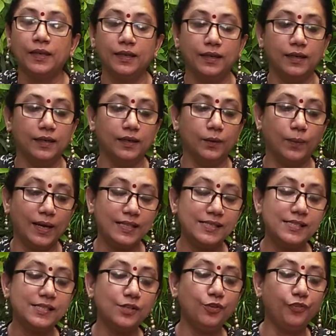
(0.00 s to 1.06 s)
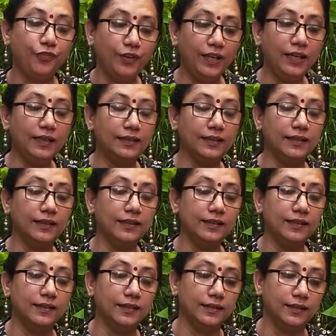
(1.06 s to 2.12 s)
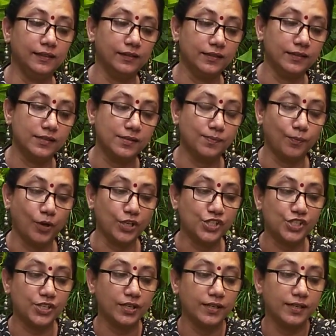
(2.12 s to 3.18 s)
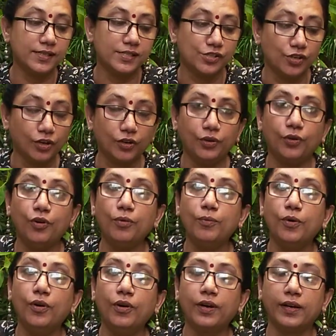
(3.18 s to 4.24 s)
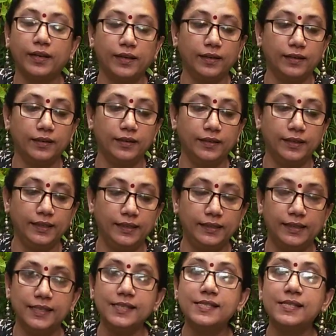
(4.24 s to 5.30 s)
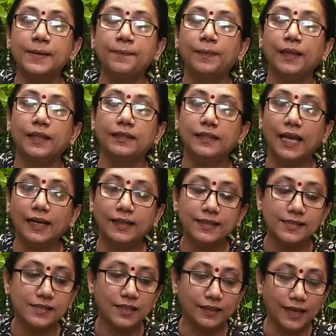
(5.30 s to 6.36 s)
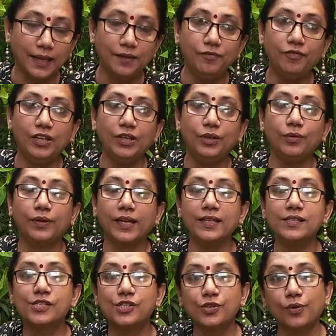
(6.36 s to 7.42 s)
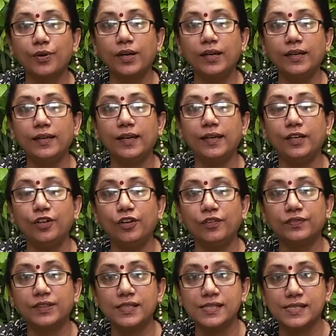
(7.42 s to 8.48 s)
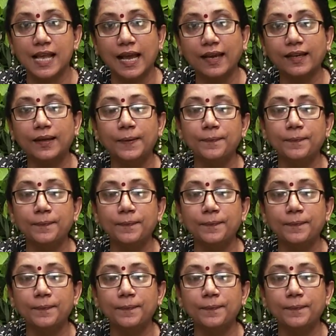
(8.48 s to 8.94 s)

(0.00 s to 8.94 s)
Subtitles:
Once you feel the moisture is no more in this, that is the time when you can store it in any of the sack.